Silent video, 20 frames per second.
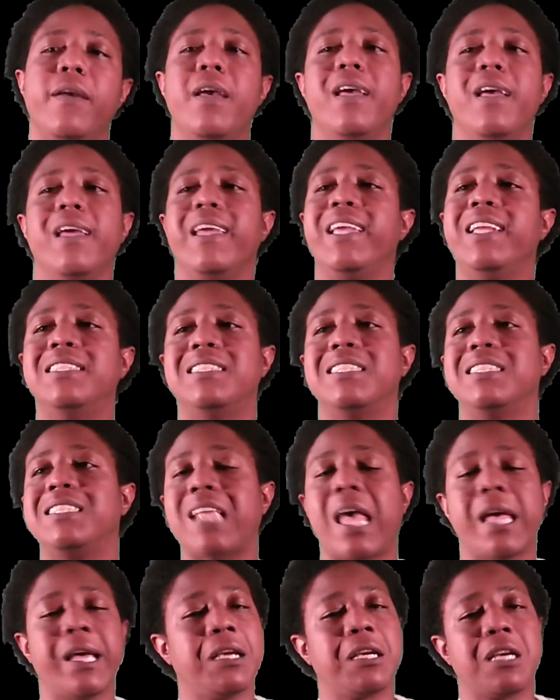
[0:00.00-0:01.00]
He's the
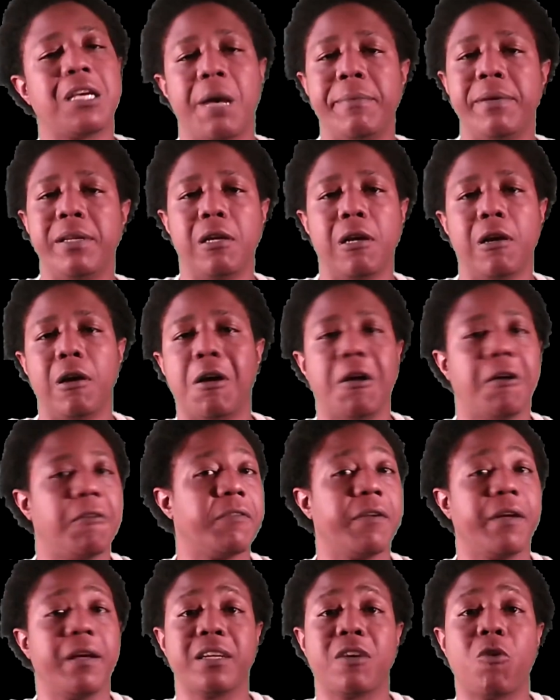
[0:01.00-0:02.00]
second coming of
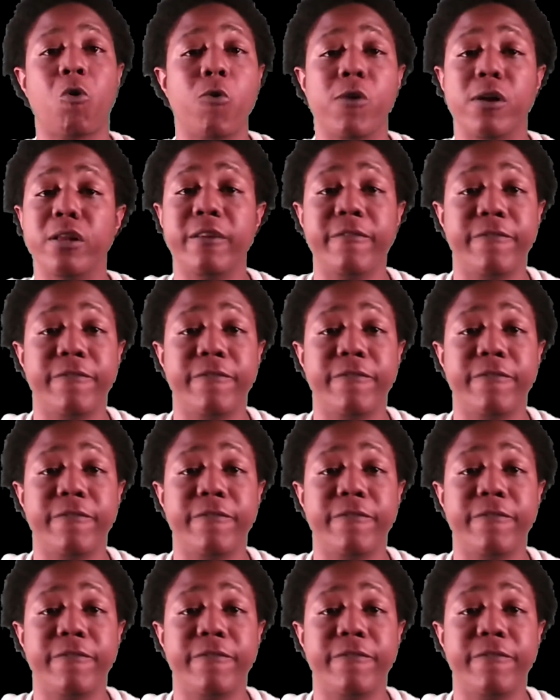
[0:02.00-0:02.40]
Cortland